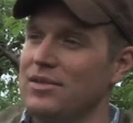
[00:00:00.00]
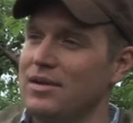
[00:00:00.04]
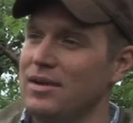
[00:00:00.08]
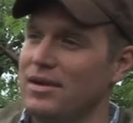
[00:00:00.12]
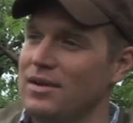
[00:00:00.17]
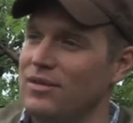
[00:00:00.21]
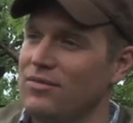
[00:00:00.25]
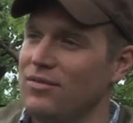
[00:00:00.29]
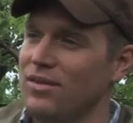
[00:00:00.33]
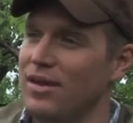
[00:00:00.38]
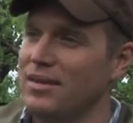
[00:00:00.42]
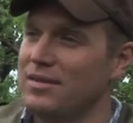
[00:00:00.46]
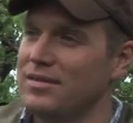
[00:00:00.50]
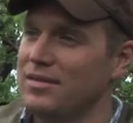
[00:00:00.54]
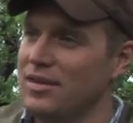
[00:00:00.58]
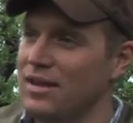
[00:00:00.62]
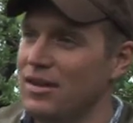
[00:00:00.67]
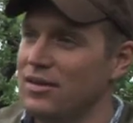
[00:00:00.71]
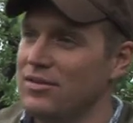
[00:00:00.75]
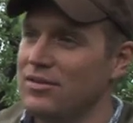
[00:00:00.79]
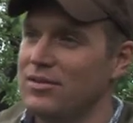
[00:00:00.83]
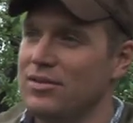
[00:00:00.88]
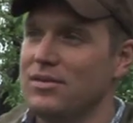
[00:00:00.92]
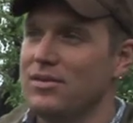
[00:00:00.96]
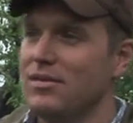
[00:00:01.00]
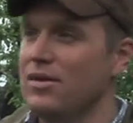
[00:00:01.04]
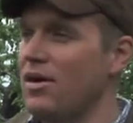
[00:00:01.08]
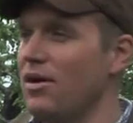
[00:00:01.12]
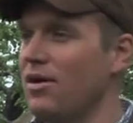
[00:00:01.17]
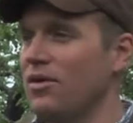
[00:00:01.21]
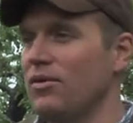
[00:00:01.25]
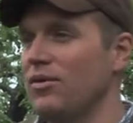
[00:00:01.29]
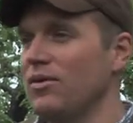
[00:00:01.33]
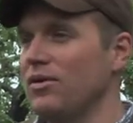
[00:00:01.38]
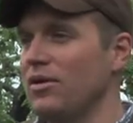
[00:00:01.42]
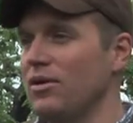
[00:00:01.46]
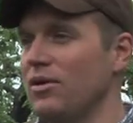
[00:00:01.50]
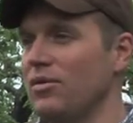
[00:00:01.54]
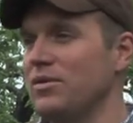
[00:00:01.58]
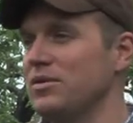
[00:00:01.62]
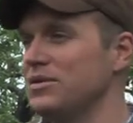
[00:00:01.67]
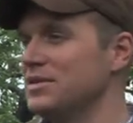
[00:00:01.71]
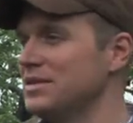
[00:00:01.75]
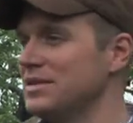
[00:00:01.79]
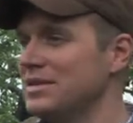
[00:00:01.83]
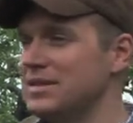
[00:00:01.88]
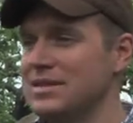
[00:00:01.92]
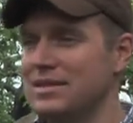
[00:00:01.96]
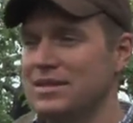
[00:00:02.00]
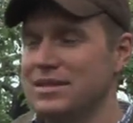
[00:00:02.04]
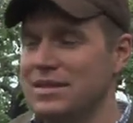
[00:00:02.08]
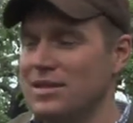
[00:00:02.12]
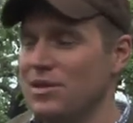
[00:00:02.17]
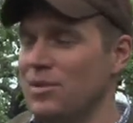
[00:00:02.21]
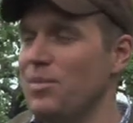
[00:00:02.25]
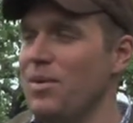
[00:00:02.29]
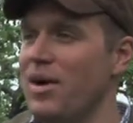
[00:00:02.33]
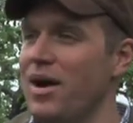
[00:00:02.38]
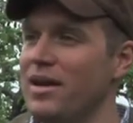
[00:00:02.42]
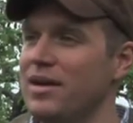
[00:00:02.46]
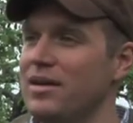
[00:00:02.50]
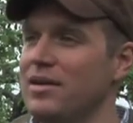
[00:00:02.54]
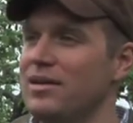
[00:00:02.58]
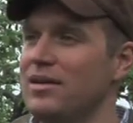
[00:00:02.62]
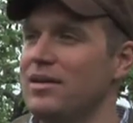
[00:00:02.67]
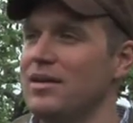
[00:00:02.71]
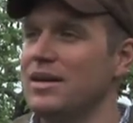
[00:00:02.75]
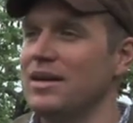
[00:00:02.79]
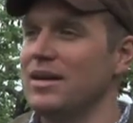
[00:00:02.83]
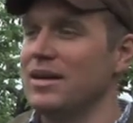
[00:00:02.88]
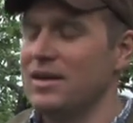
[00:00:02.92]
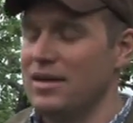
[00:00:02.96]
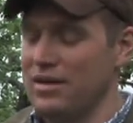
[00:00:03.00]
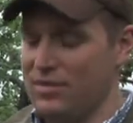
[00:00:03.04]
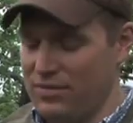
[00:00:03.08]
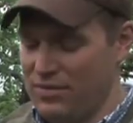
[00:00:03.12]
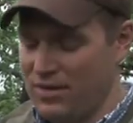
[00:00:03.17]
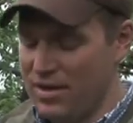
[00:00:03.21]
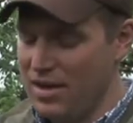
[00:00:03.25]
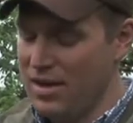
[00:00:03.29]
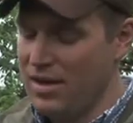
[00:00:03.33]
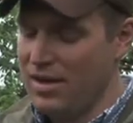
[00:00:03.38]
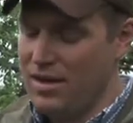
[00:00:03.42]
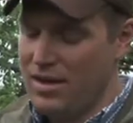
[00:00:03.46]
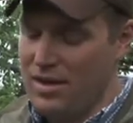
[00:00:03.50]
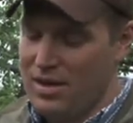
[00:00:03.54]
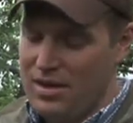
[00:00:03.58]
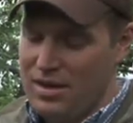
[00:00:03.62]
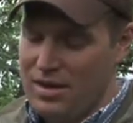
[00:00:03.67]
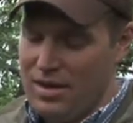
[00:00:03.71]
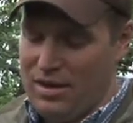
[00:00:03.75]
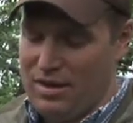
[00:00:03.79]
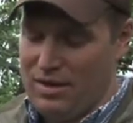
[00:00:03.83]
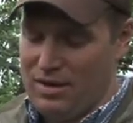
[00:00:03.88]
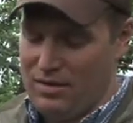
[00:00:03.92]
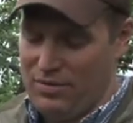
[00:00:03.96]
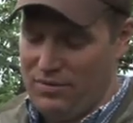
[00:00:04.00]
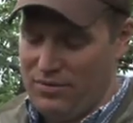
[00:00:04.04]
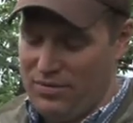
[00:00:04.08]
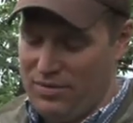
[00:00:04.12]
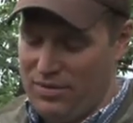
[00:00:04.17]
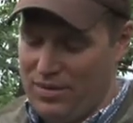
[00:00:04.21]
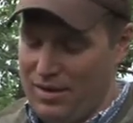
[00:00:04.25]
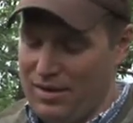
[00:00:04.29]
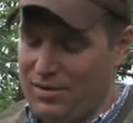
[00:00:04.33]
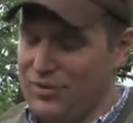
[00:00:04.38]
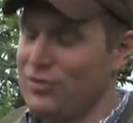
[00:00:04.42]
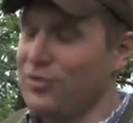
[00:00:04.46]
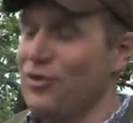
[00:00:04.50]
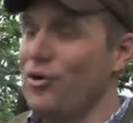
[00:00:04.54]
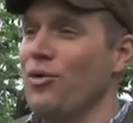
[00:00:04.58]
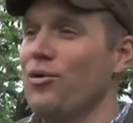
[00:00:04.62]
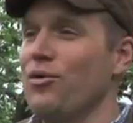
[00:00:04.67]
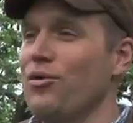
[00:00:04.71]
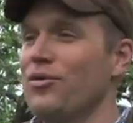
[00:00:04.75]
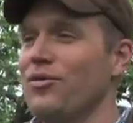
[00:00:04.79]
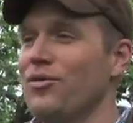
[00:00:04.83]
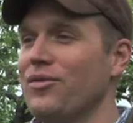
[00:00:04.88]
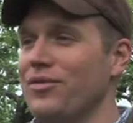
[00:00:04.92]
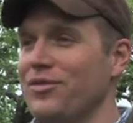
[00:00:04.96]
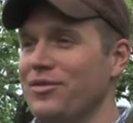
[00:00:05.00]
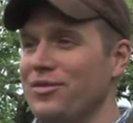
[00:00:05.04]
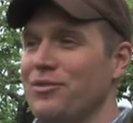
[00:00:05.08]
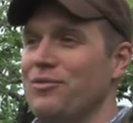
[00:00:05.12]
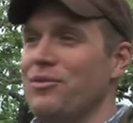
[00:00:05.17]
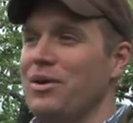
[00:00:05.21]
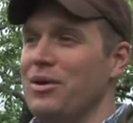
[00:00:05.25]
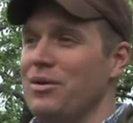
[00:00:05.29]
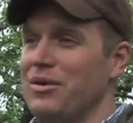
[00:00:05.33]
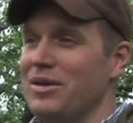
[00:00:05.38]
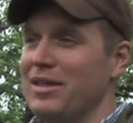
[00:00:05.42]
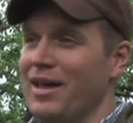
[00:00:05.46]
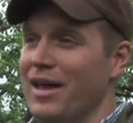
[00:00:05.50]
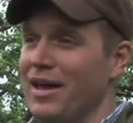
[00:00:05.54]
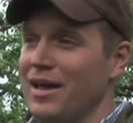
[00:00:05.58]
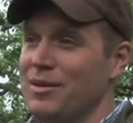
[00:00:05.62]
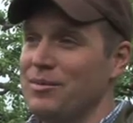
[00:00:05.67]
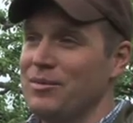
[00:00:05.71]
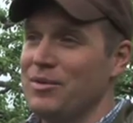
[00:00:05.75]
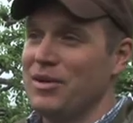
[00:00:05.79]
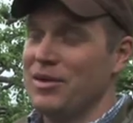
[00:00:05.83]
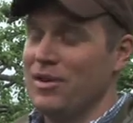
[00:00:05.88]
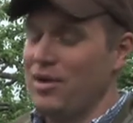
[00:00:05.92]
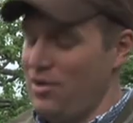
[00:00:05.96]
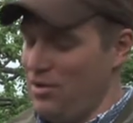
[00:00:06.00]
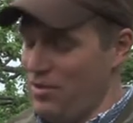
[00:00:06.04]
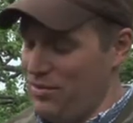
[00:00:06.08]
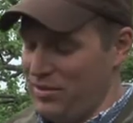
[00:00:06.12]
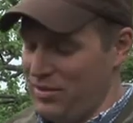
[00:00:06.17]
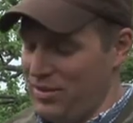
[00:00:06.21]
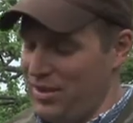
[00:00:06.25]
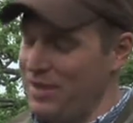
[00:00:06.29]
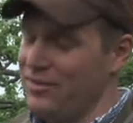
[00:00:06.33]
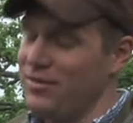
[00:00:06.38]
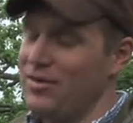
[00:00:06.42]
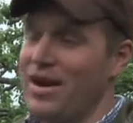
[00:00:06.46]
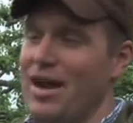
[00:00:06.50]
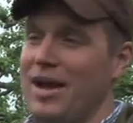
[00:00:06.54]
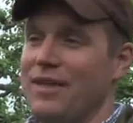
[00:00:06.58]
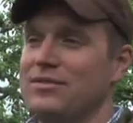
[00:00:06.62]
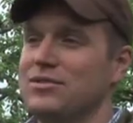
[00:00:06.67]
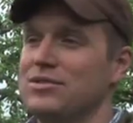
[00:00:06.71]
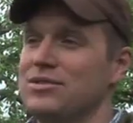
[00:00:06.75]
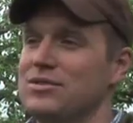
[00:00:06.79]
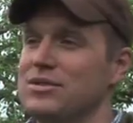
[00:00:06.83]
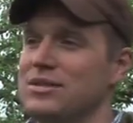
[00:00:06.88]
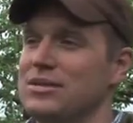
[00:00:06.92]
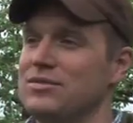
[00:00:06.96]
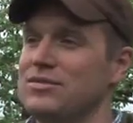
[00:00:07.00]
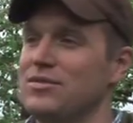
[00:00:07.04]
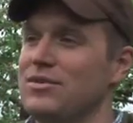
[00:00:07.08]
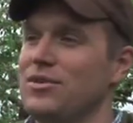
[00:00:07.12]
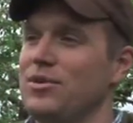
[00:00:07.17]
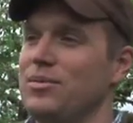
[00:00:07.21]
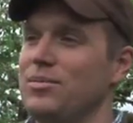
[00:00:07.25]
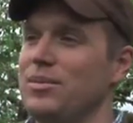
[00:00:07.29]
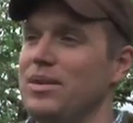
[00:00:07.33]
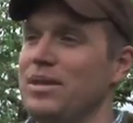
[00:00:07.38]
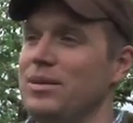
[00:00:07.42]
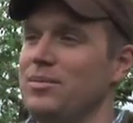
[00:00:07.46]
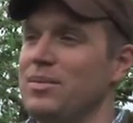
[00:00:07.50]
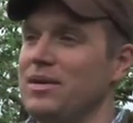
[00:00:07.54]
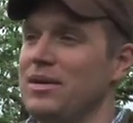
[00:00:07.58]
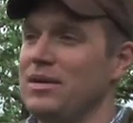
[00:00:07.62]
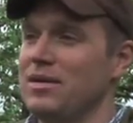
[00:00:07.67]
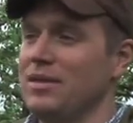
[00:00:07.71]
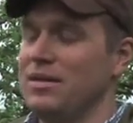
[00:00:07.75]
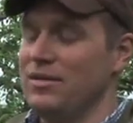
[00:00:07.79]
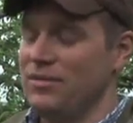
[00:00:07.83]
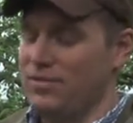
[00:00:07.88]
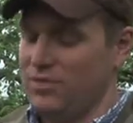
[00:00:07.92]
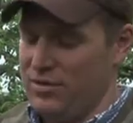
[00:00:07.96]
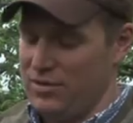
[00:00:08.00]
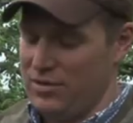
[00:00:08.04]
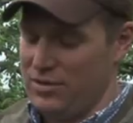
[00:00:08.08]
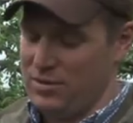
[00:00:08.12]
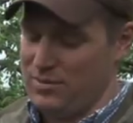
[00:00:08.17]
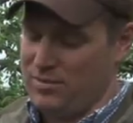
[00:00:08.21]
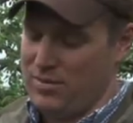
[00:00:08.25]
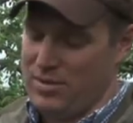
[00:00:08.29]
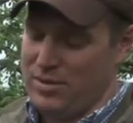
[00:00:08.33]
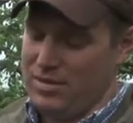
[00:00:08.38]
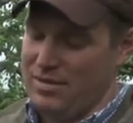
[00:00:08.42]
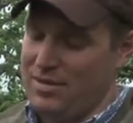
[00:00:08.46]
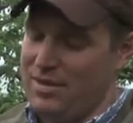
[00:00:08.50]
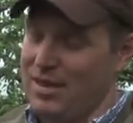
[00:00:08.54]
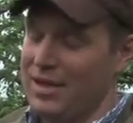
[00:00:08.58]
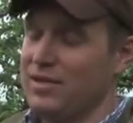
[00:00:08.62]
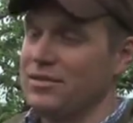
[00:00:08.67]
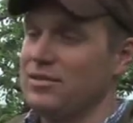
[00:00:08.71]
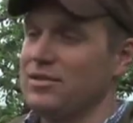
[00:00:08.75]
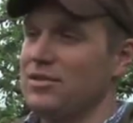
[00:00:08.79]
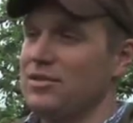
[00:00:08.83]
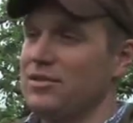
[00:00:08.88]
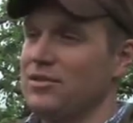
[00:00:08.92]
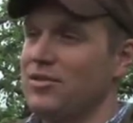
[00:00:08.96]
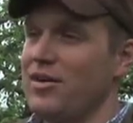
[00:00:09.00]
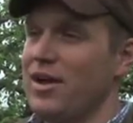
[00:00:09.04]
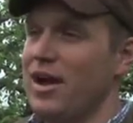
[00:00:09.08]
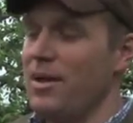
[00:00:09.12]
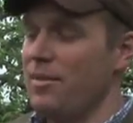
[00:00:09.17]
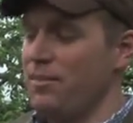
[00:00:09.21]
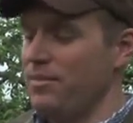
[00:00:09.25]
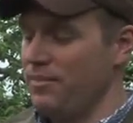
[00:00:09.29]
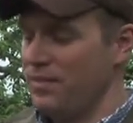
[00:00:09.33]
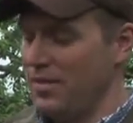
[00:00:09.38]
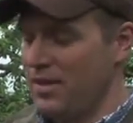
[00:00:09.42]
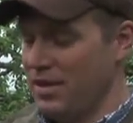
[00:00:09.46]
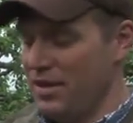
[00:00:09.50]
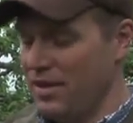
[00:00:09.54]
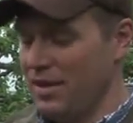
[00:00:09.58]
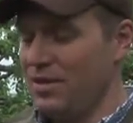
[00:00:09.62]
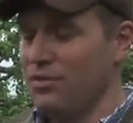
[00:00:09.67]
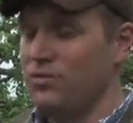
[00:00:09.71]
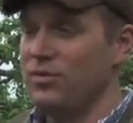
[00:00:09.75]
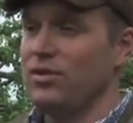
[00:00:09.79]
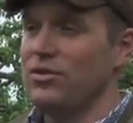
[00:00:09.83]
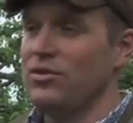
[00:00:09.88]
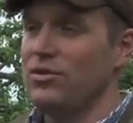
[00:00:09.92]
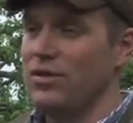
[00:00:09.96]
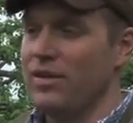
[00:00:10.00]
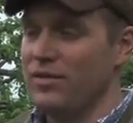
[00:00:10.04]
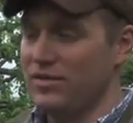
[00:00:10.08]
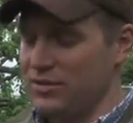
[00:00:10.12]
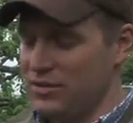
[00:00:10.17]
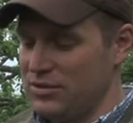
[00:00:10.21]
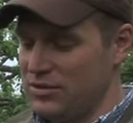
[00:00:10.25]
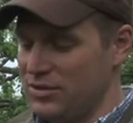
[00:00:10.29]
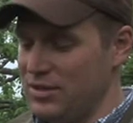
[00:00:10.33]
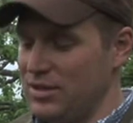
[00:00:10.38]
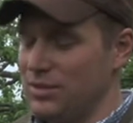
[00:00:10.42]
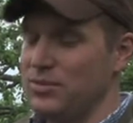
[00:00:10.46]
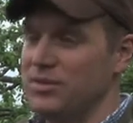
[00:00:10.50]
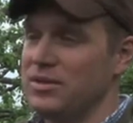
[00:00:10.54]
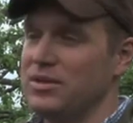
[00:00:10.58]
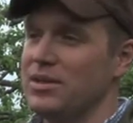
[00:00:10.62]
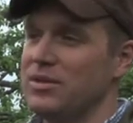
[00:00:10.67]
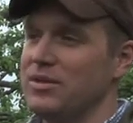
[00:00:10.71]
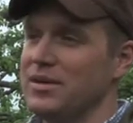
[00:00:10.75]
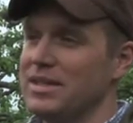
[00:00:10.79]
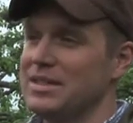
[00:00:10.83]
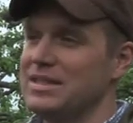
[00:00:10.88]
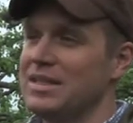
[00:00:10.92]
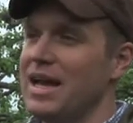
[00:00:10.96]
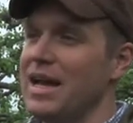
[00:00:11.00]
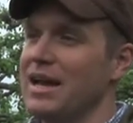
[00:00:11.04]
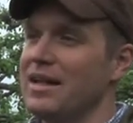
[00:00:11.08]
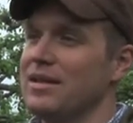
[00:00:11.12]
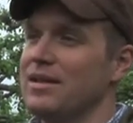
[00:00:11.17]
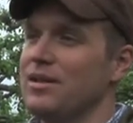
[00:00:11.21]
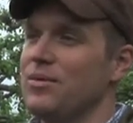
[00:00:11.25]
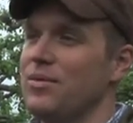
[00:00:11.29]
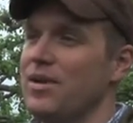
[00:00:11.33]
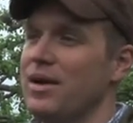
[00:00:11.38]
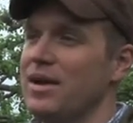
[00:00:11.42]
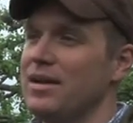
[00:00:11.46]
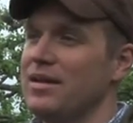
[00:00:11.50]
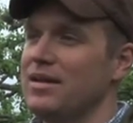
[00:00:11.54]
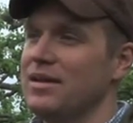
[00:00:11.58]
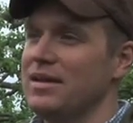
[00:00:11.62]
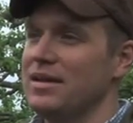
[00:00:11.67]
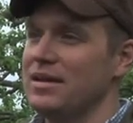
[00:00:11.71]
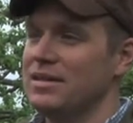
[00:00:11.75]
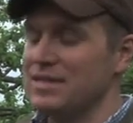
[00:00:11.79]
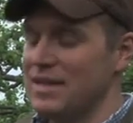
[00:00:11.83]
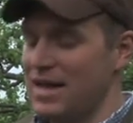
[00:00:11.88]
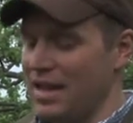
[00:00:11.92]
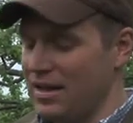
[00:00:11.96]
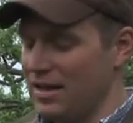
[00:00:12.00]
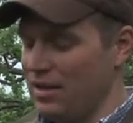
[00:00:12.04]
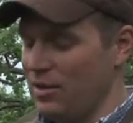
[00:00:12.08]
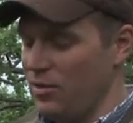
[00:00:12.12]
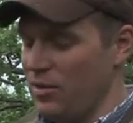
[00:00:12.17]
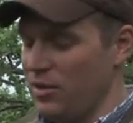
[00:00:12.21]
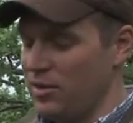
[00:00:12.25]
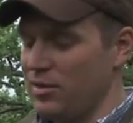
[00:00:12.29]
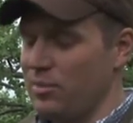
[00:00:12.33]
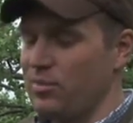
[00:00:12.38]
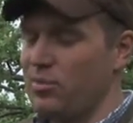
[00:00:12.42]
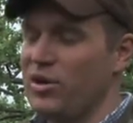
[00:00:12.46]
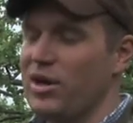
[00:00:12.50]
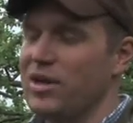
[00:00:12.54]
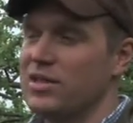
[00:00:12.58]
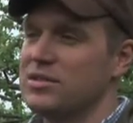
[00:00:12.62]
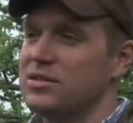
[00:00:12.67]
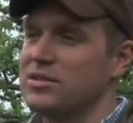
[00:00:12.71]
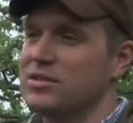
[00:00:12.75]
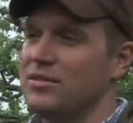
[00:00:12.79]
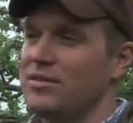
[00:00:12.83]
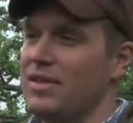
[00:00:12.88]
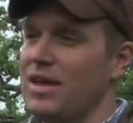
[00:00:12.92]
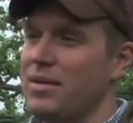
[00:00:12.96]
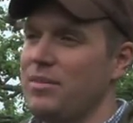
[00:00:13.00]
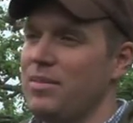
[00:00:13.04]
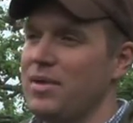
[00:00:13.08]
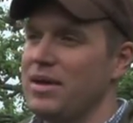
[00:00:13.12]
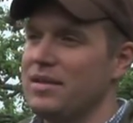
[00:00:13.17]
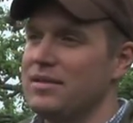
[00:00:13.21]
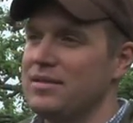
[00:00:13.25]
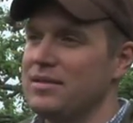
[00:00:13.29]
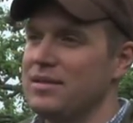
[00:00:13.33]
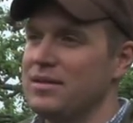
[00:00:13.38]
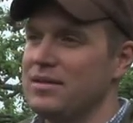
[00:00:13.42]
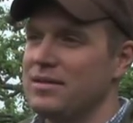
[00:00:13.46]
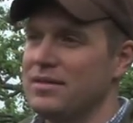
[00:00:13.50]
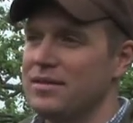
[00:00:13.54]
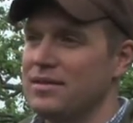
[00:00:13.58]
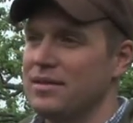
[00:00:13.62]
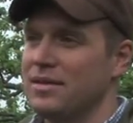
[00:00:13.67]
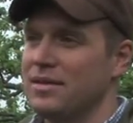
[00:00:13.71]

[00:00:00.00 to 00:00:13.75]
an infestation? No, you know, we'll just continue monitoring, and if And if things go the way we'd like them to go, we'll never have to treat for oblique banded leaf rollers, but thanks to the trap, if we do have to treat, we'll know exactly when and exactly what the pressure of that pest is.